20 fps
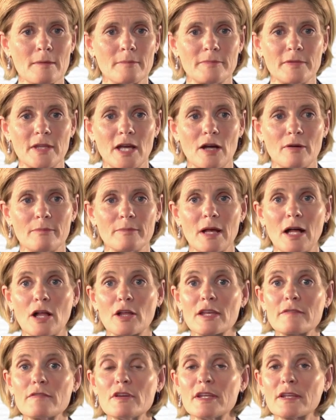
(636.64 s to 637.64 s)
Now, I'll
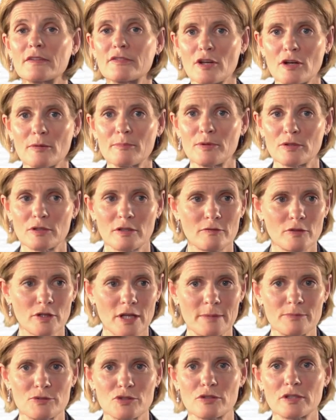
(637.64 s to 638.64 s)
give you an example of what
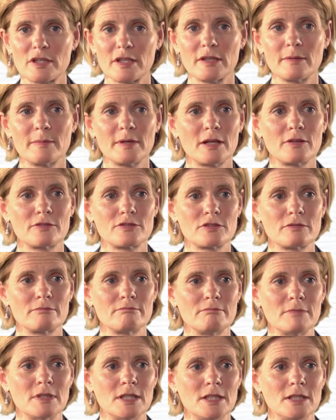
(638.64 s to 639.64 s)
I'm talking about.
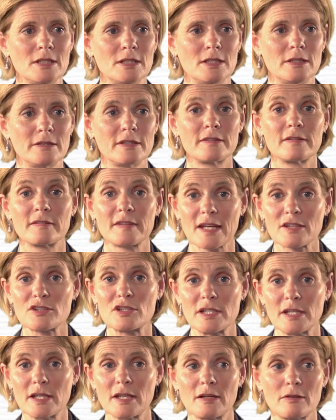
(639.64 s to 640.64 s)
This is
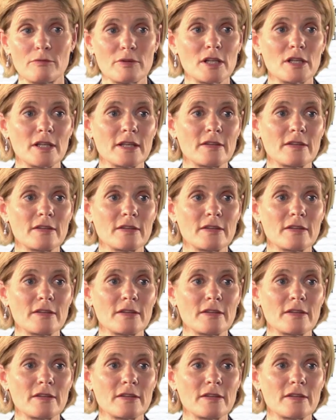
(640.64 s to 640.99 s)
actually a real